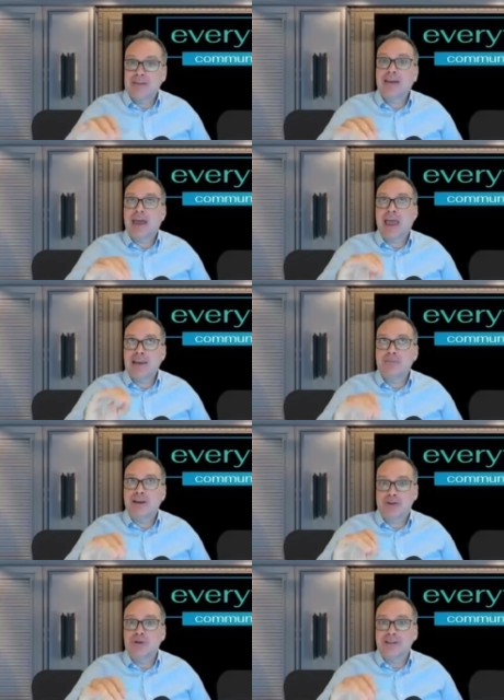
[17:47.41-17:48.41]
I think
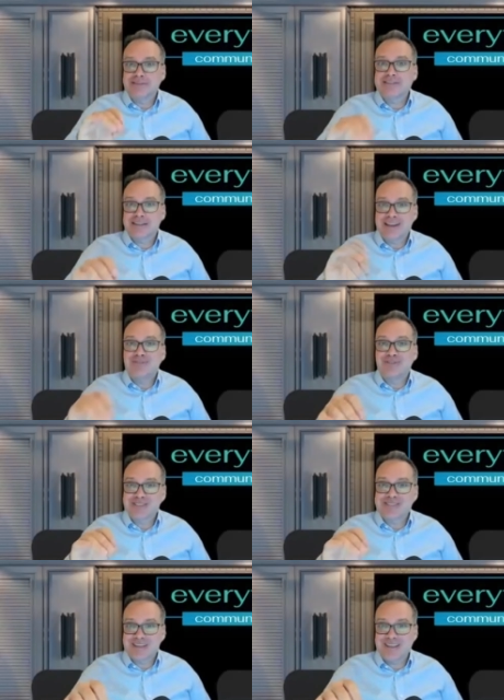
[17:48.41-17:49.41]
anybody who lives in a
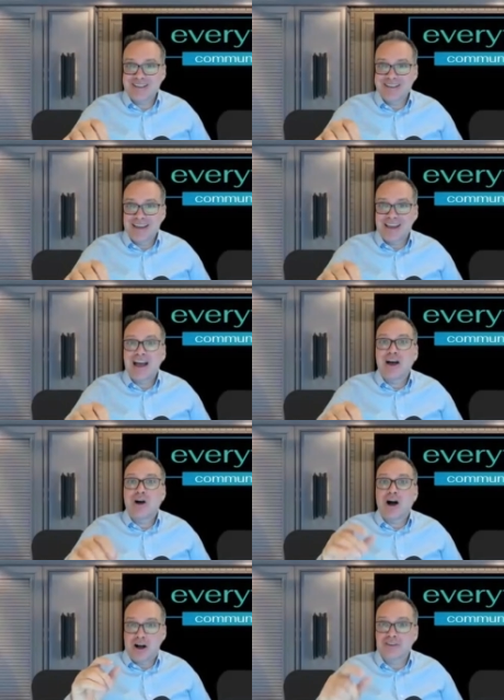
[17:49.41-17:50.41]
diverse city
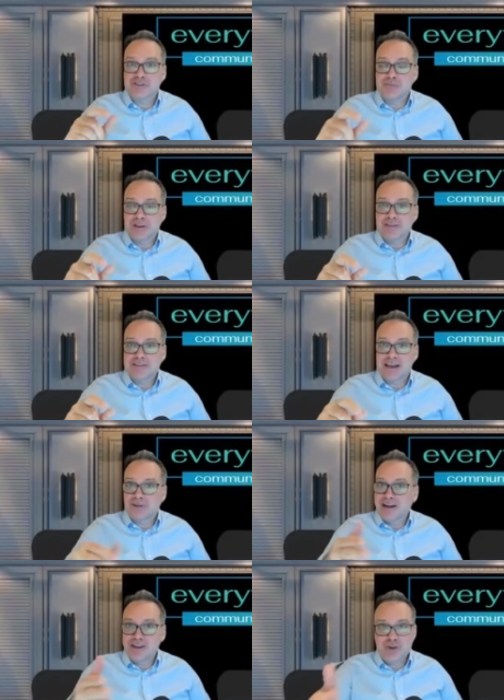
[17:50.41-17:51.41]
also believes that, right?